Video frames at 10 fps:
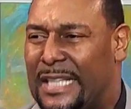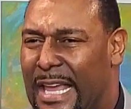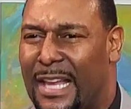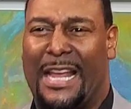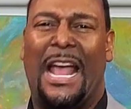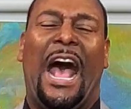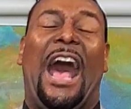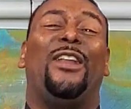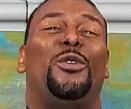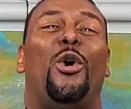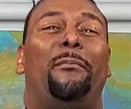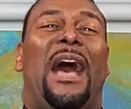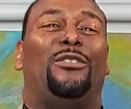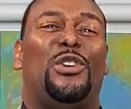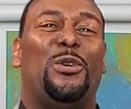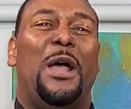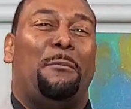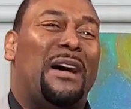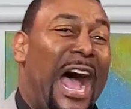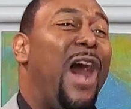is healing. I don't know about you,
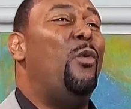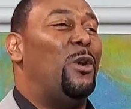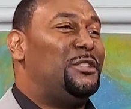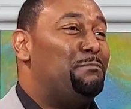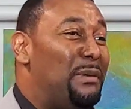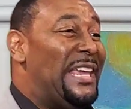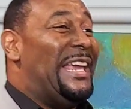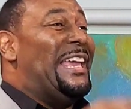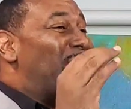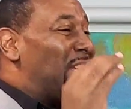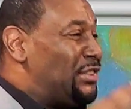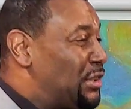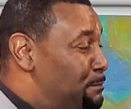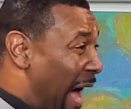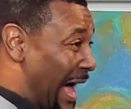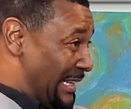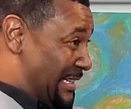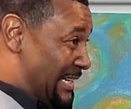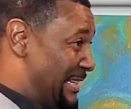but I want to be in the spot.